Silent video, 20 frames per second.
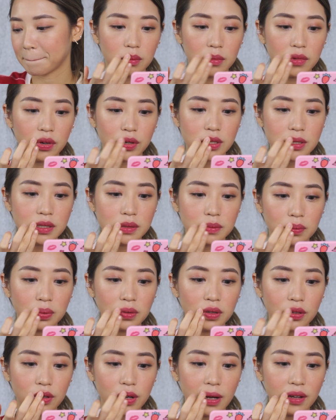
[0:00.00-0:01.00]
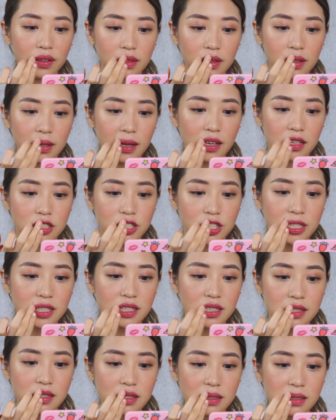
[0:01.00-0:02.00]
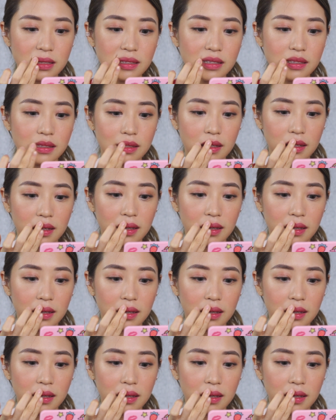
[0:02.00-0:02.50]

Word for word: I'm going to blur out the edges